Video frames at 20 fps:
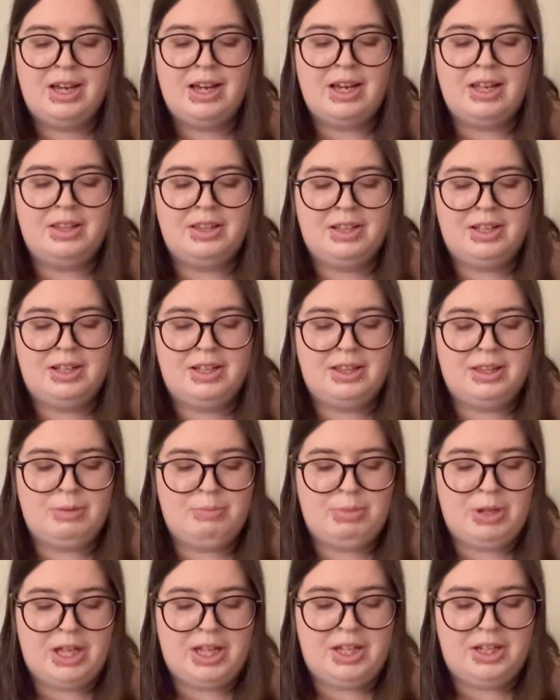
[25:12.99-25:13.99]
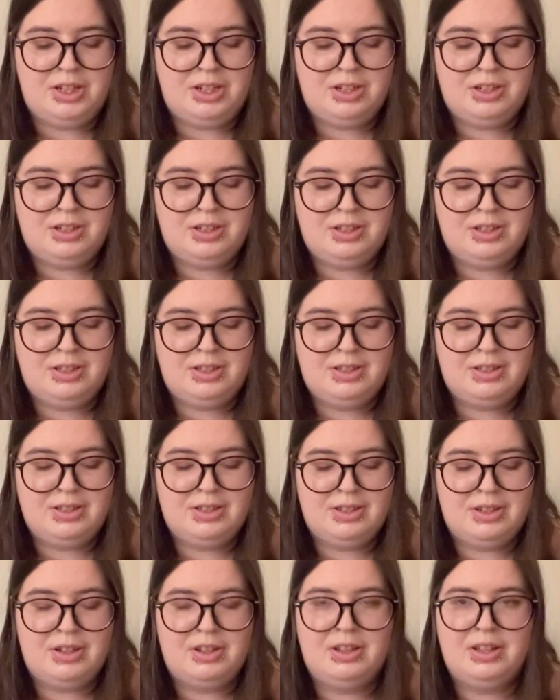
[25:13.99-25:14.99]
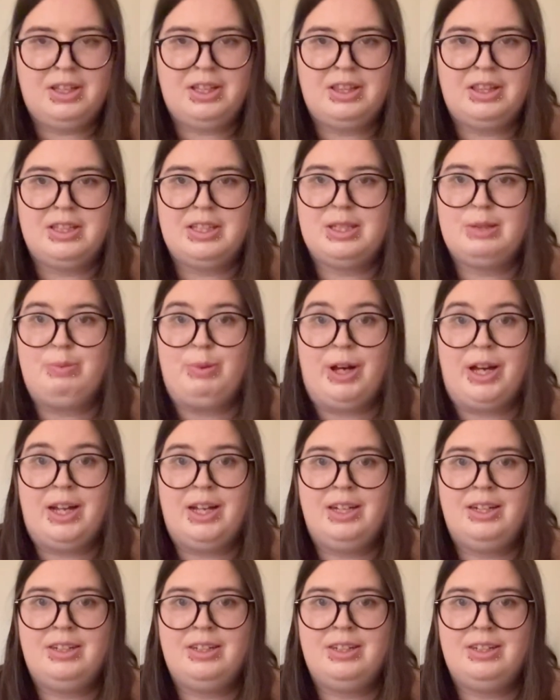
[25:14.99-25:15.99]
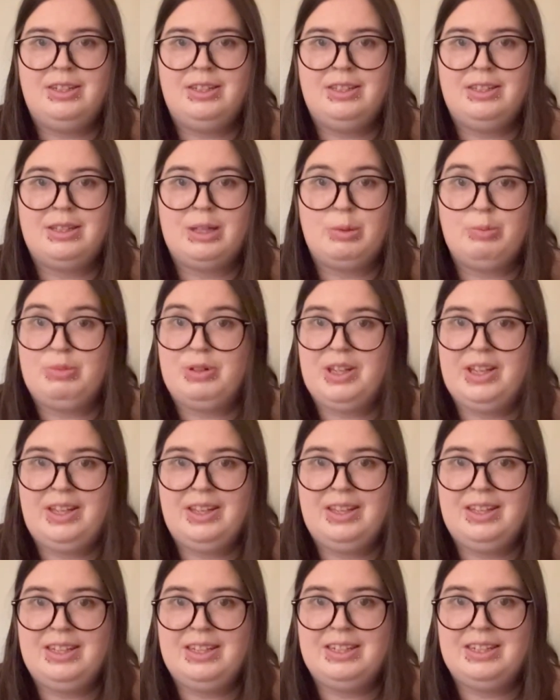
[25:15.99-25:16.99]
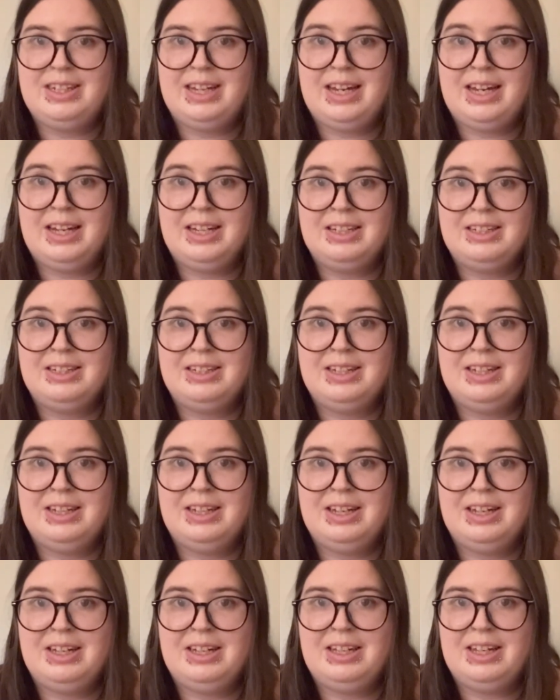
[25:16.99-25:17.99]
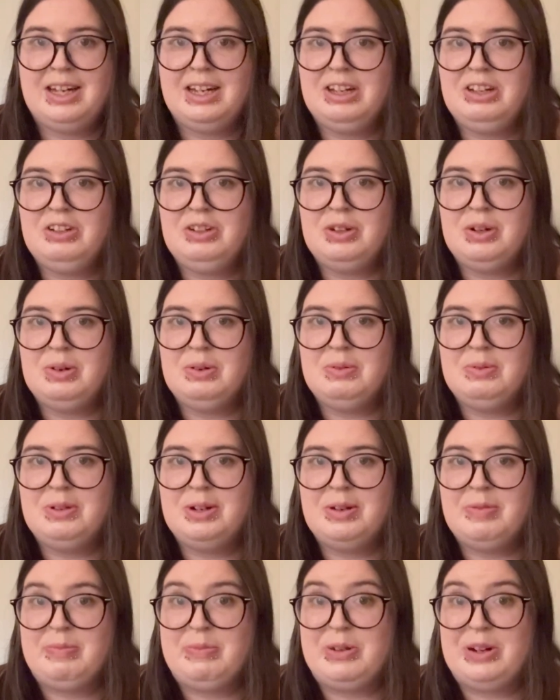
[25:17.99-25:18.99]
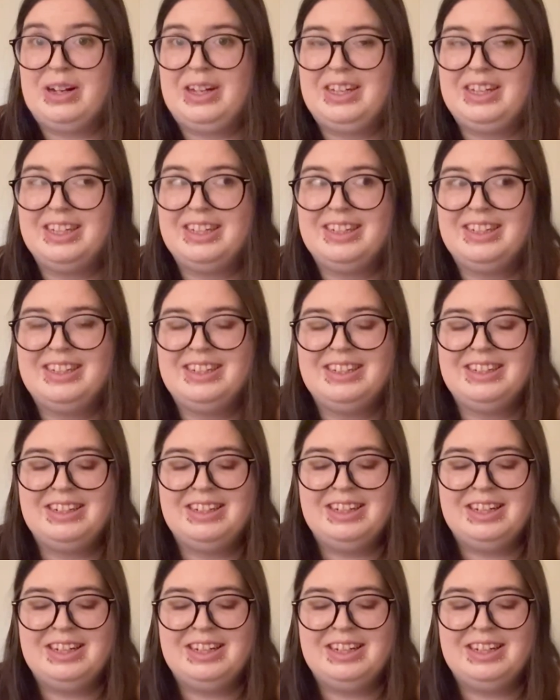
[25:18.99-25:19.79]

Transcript: and like the pages, like the spine is completely intact, and I kind of don't want to break it.